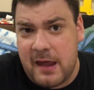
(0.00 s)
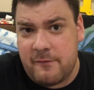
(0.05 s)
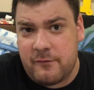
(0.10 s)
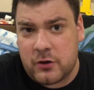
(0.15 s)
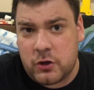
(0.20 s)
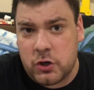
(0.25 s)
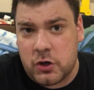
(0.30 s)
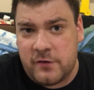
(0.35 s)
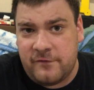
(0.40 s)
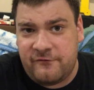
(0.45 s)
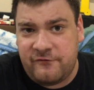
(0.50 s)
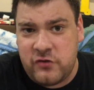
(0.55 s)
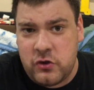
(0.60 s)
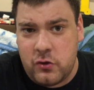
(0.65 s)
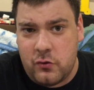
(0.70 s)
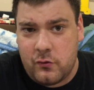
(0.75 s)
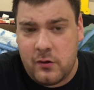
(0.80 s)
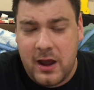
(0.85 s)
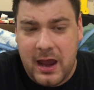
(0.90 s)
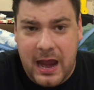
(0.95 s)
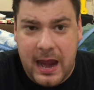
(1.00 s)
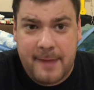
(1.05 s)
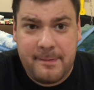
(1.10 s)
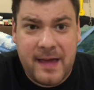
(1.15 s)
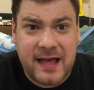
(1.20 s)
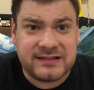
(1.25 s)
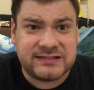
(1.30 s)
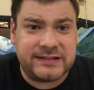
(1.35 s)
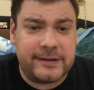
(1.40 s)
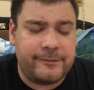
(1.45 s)
a good few. And
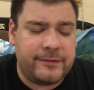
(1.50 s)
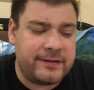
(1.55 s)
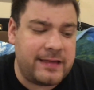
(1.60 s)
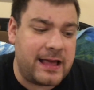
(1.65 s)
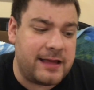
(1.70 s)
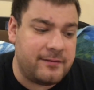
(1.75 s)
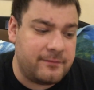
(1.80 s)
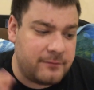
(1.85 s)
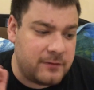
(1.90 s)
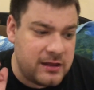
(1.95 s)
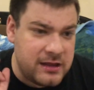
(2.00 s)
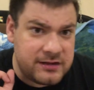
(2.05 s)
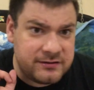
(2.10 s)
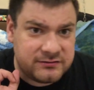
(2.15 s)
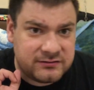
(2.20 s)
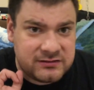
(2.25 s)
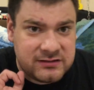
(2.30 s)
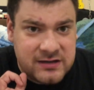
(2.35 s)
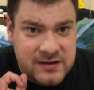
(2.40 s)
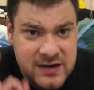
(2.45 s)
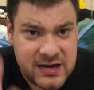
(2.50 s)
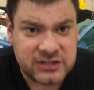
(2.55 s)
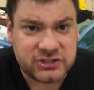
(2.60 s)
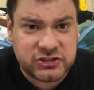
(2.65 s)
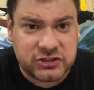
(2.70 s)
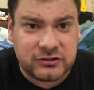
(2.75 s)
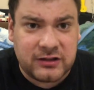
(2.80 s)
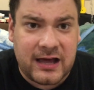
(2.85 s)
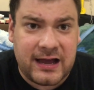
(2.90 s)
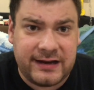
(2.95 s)
that's something that
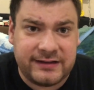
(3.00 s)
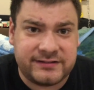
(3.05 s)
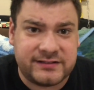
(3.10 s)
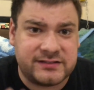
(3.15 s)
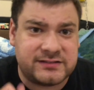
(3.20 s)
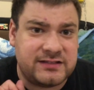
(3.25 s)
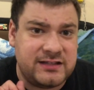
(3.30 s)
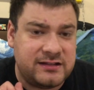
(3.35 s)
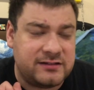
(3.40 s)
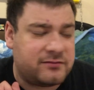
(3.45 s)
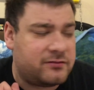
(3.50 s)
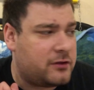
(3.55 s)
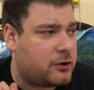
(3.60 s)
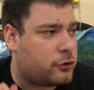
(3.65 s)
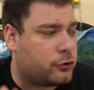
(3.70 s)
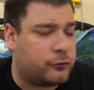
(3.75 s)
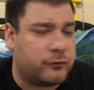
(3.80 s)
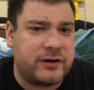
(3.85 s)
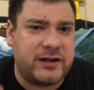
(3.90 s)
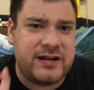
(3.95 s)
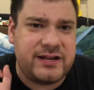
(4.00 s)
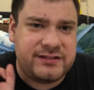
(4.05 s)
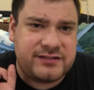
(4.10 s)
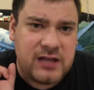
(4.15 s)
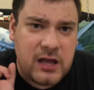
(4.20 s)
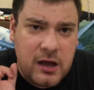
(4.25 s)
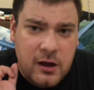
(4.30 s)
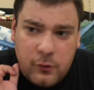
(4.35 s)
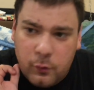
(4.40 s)
initializes the creeds.